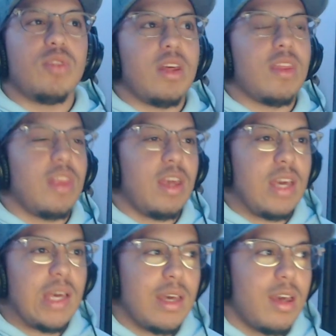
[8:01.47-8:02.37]

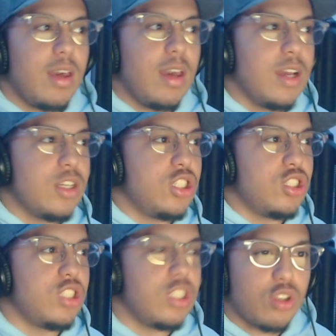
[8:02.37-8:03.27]
thing, and she
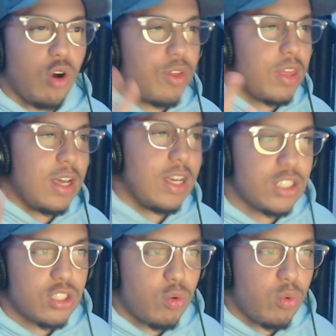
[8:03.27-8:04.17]
sees all the
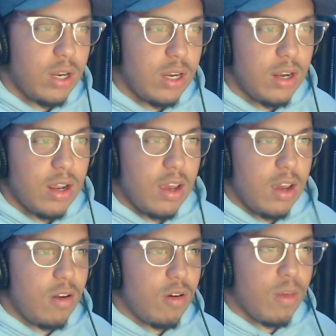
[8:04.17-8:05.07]
history
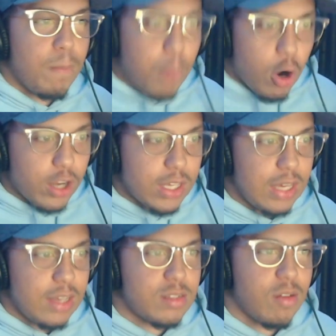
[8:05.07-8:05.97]
and all the
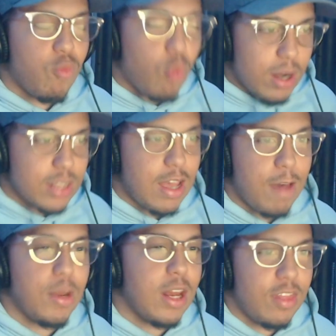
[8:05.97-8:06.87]
markings of what has
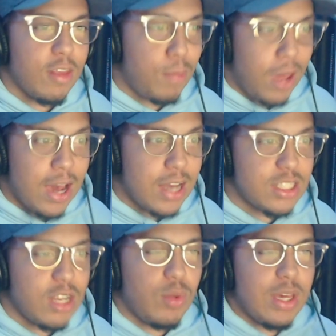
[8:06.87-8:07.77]
happened in the past,
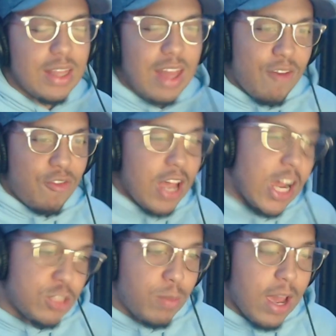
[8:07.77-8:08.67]
and we get that
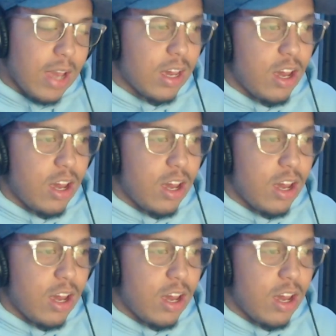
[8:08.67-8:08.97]
flashback